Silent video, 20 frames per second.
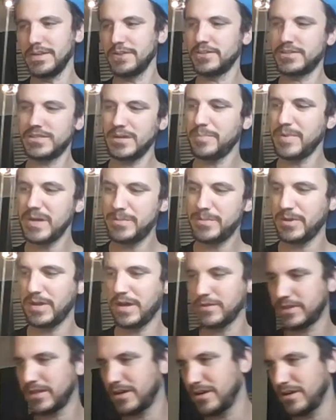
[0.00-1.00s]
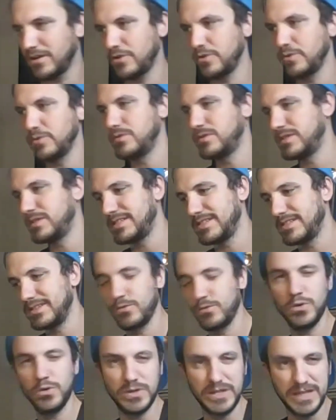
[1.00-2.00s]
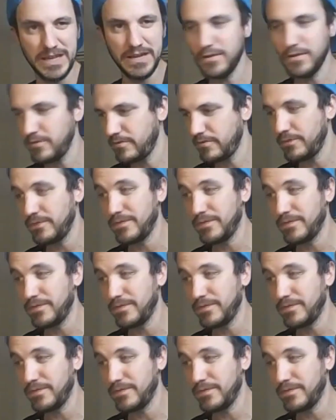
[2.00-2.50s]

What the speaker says: There's some people out there who give